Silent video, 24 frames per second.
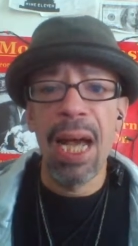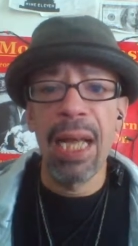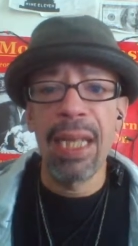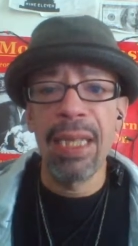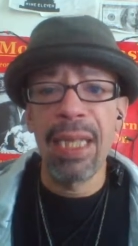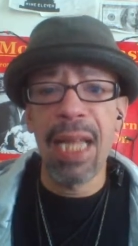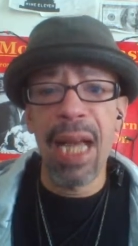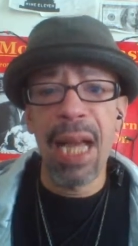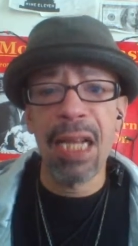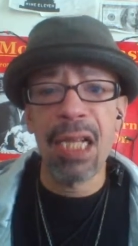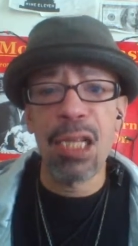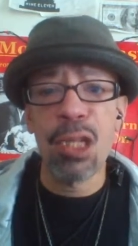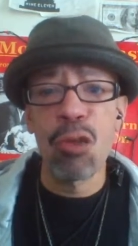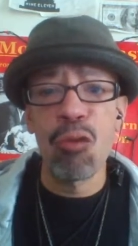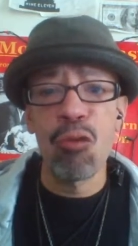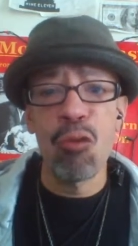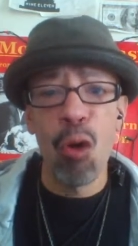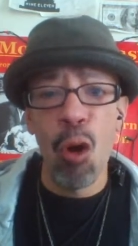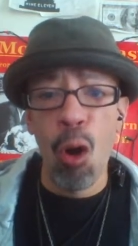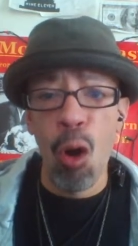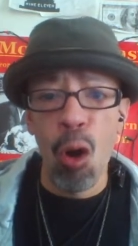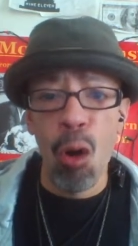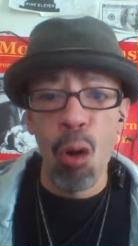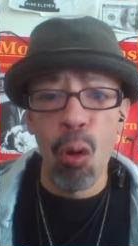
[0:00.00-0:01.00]
And that is
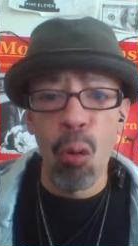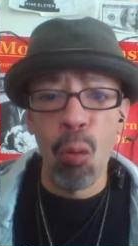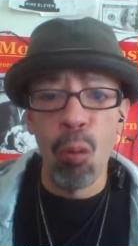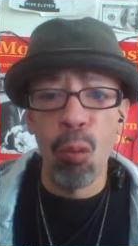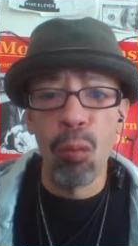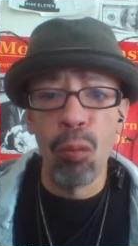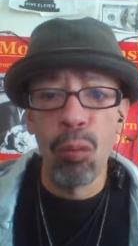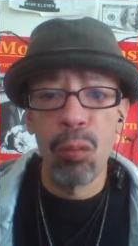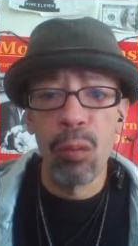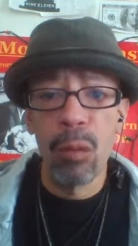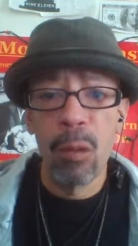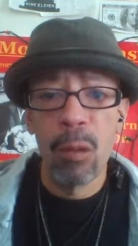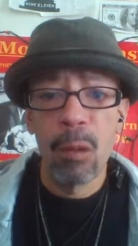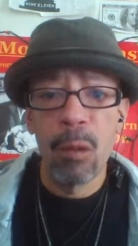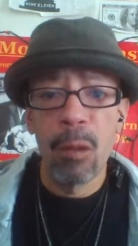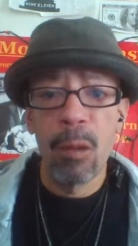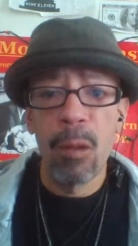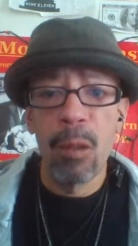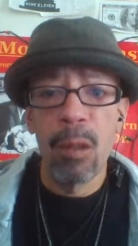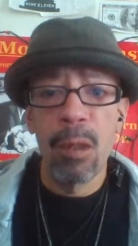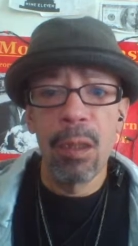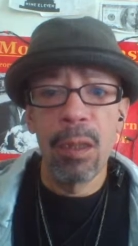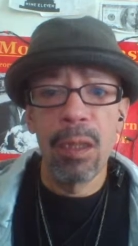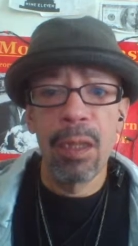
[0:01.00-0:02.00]
wrong.
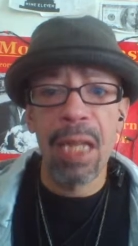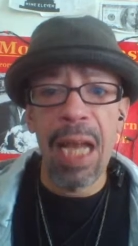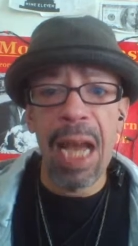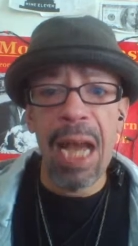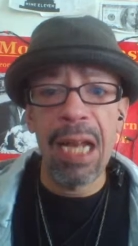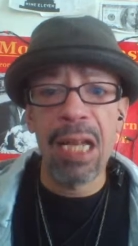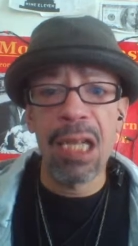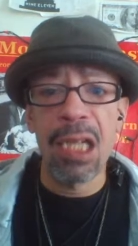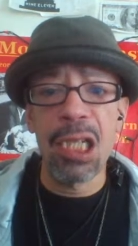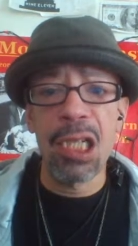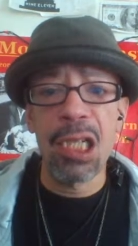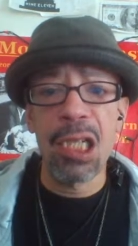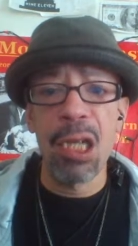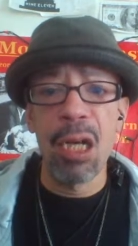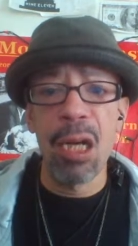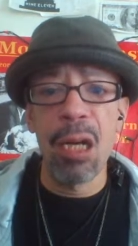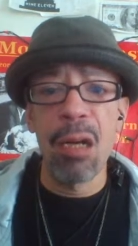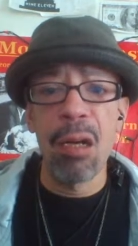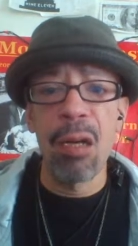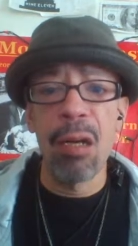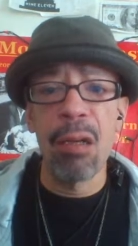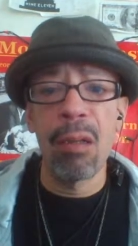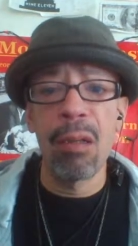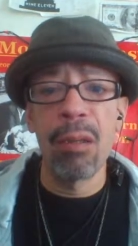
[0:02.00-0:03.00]
That is
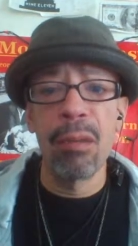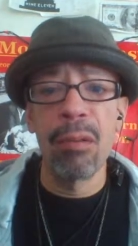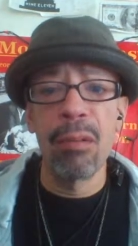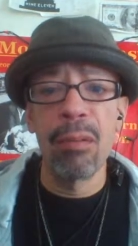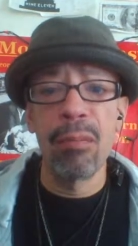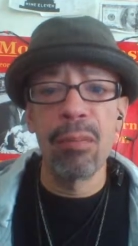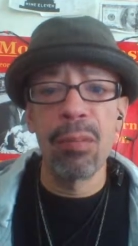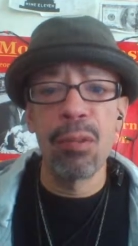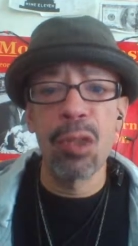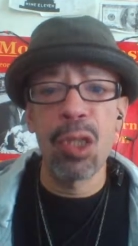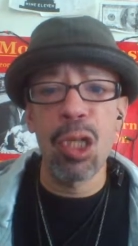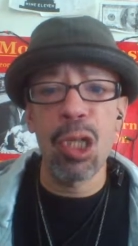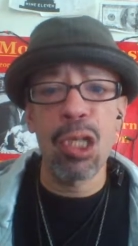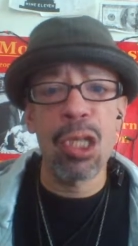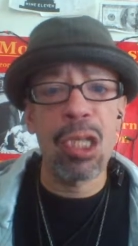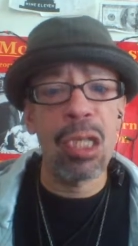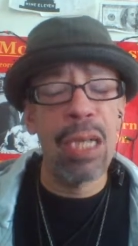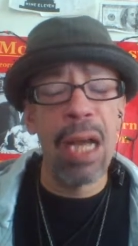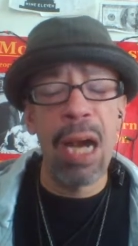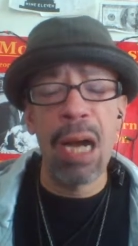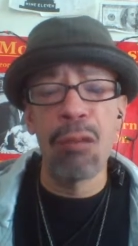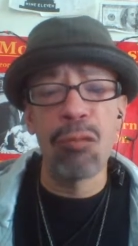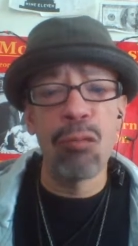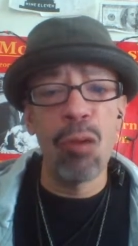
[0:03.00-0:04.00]
uh,
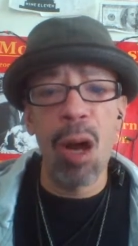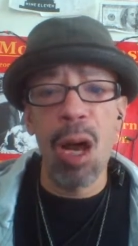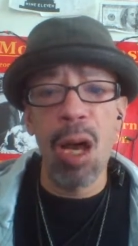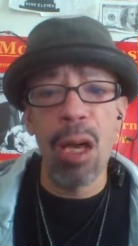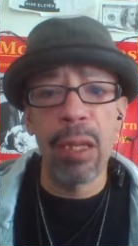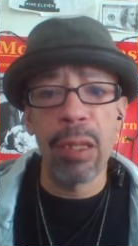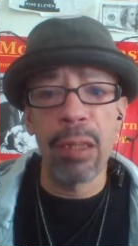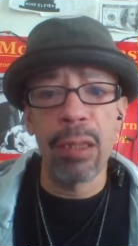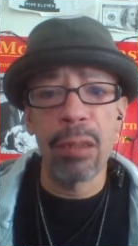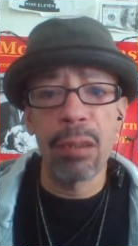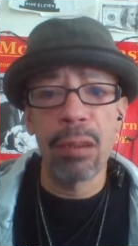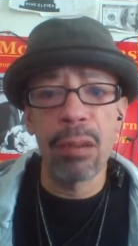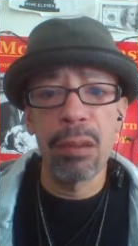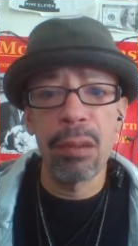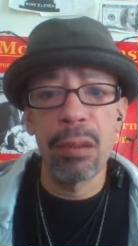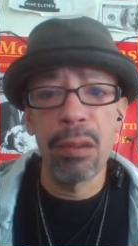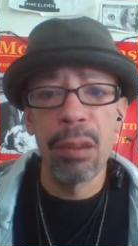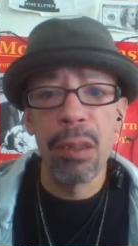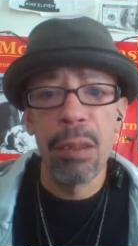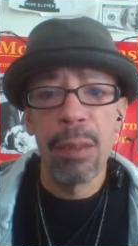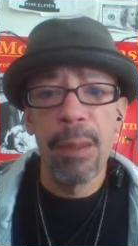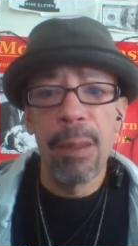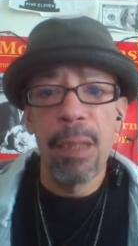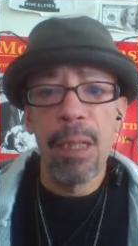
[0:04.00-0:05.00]
just not right.
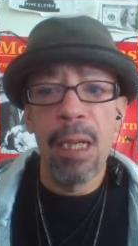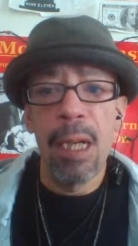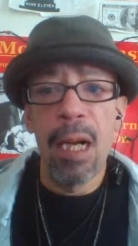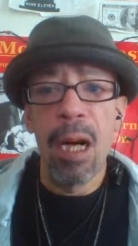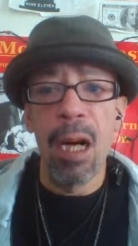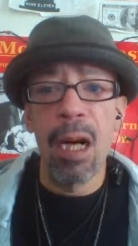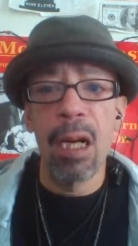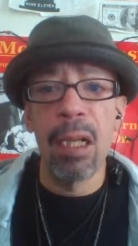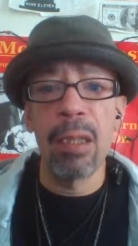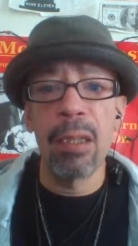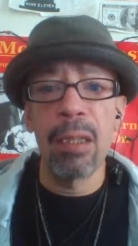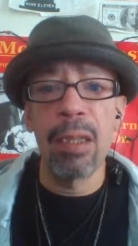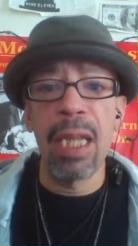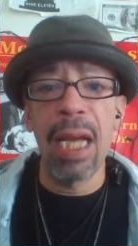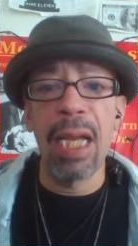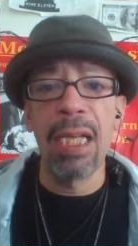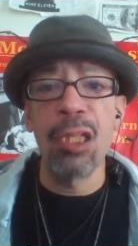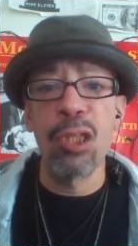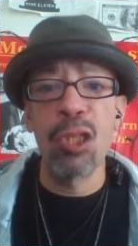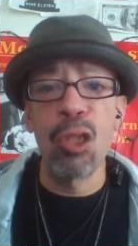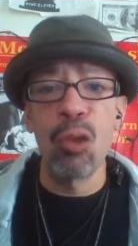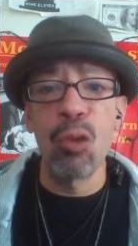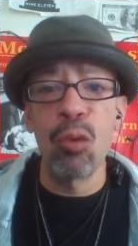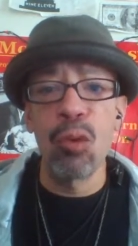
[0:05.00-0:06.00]
Uh,
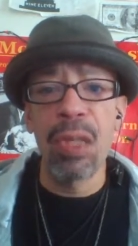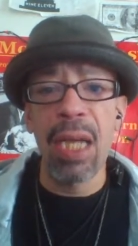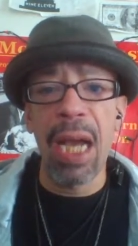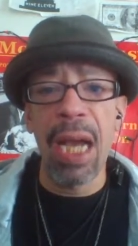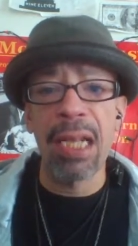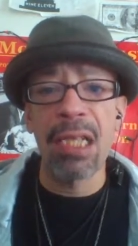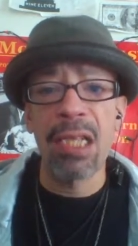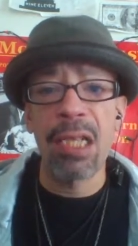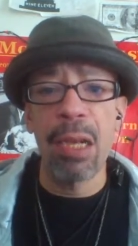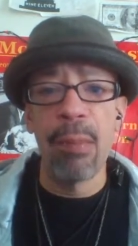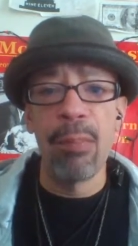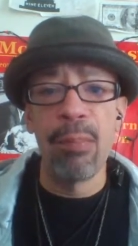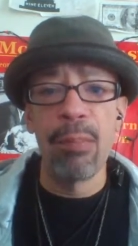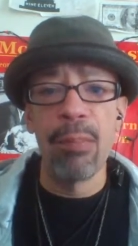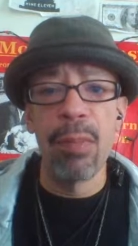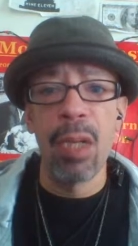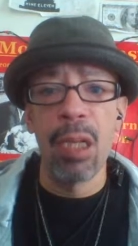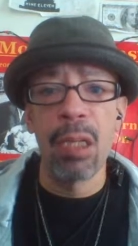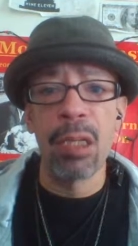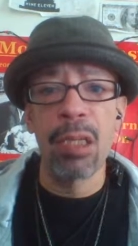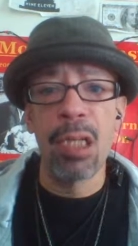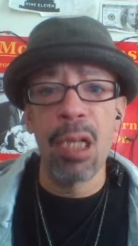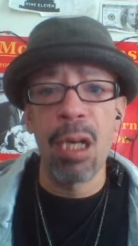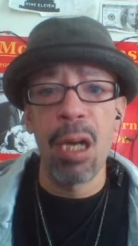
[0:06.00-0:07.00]
they do take some
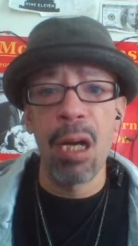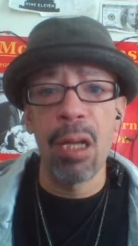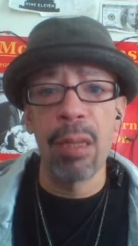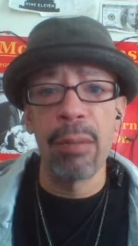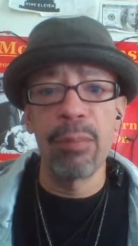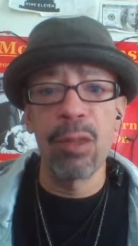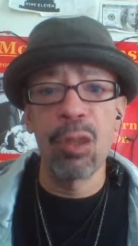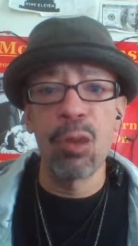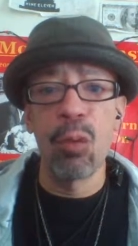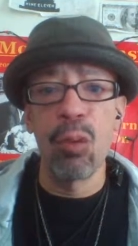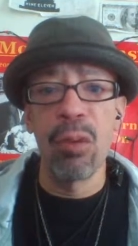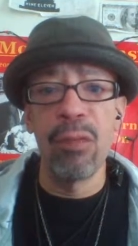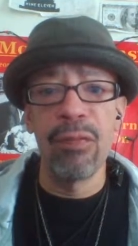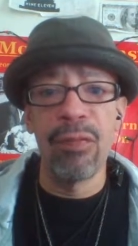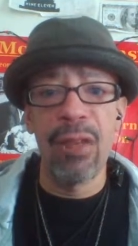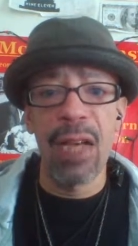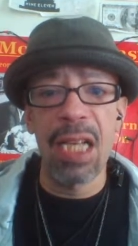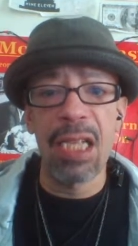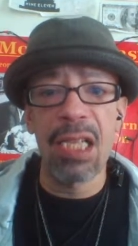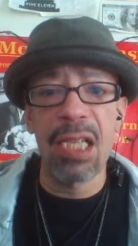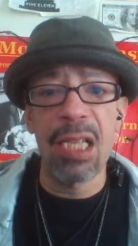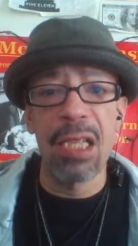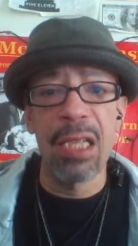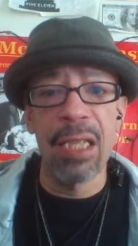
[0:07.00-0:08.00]
uh, time to
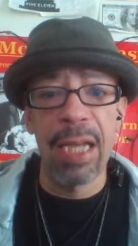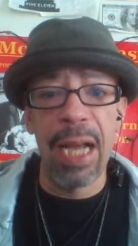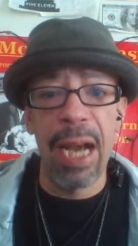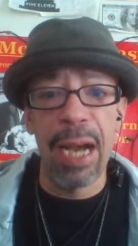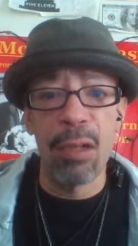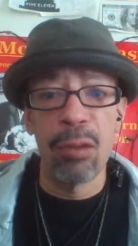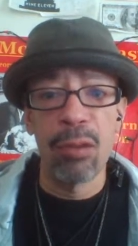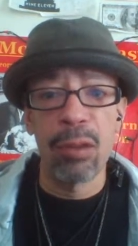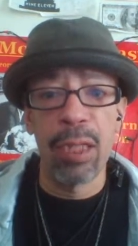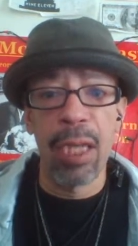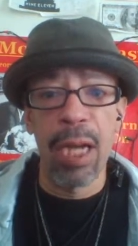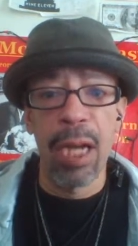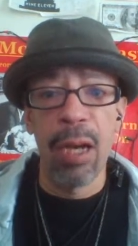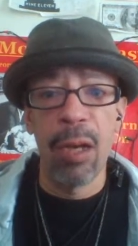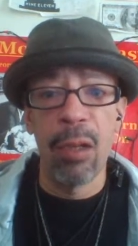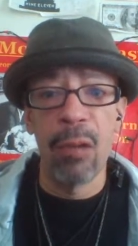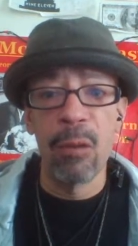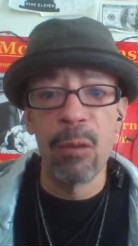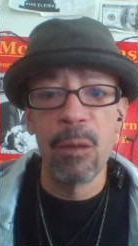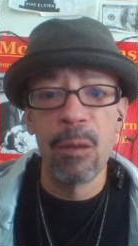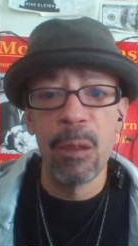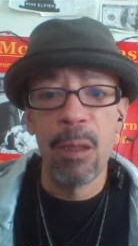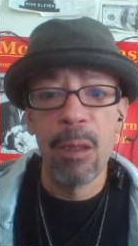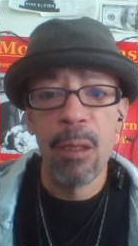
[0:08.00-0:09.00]
invest in
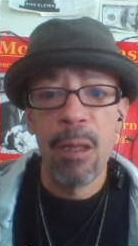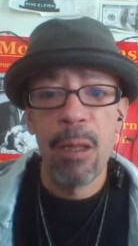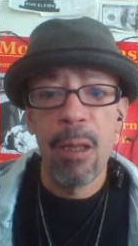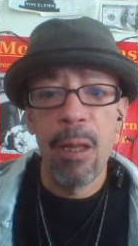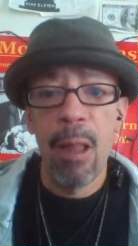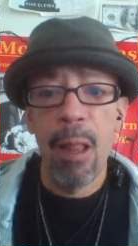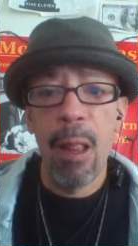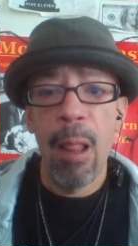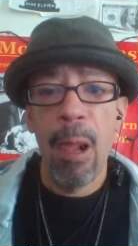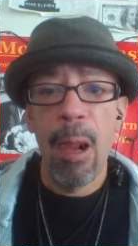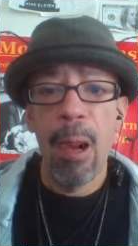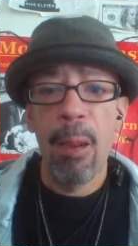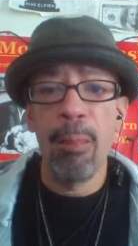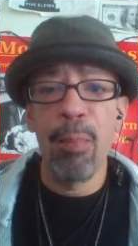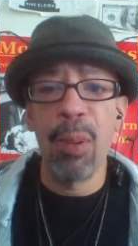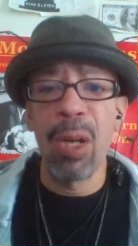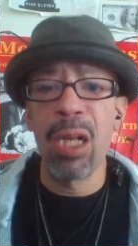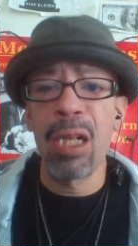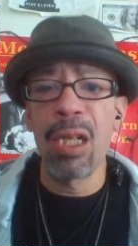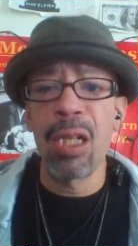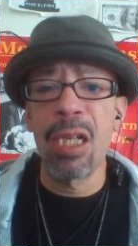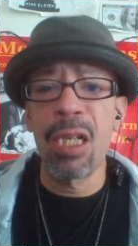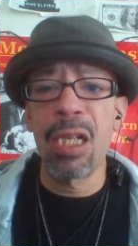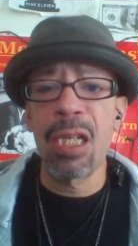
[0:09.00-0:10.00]
downtown,
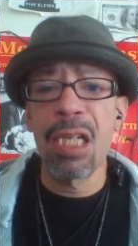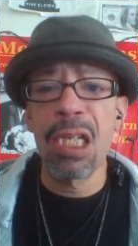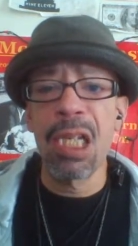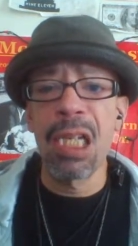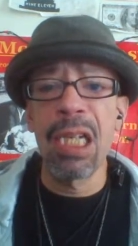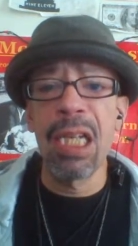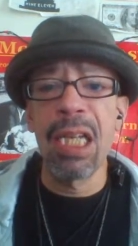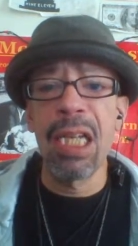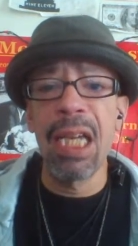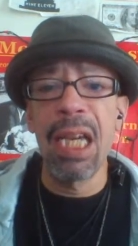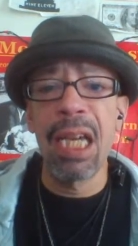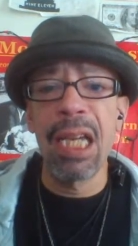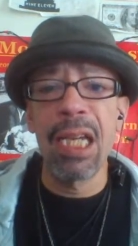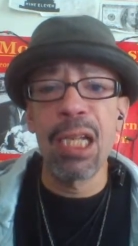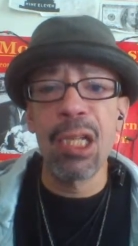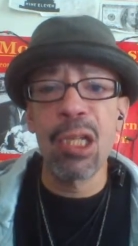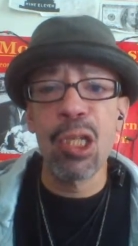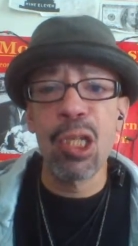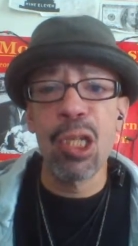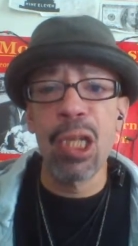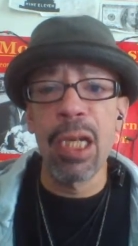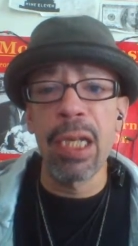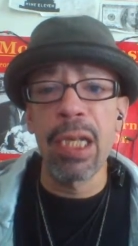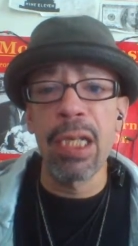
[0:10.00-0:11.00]
but it is in the inner
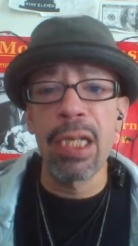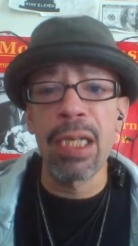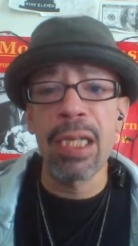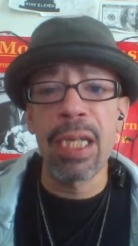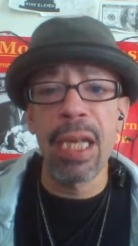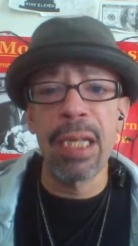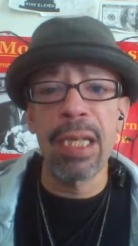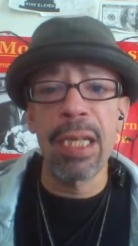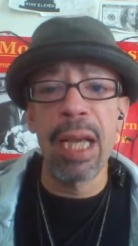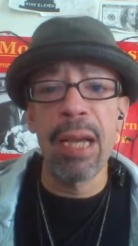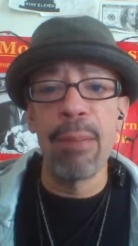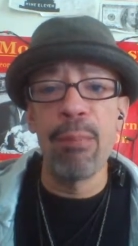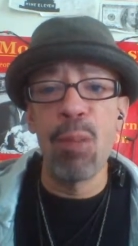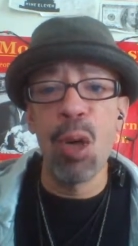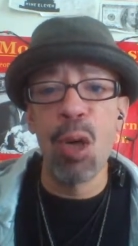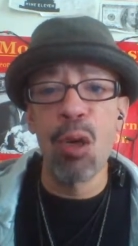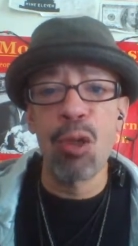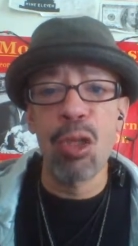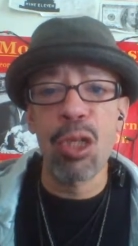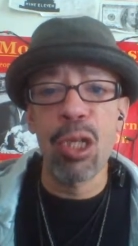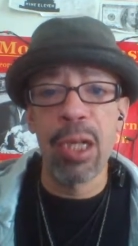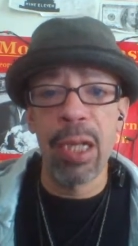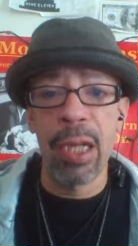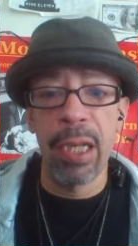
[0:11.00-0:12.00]
cities that they're
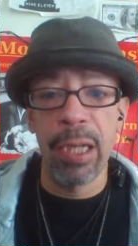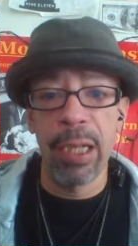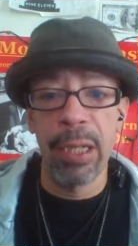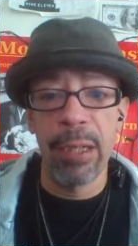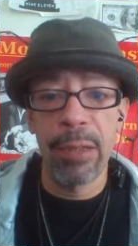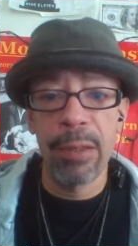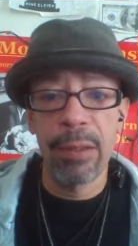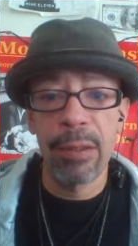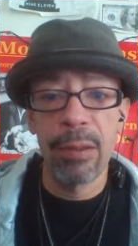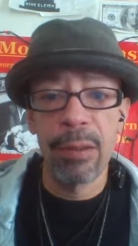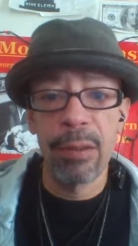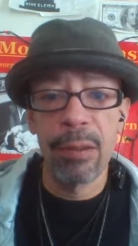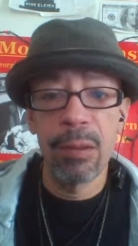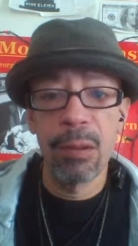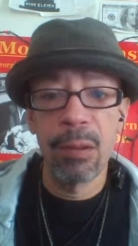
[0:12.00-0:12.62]
most needed.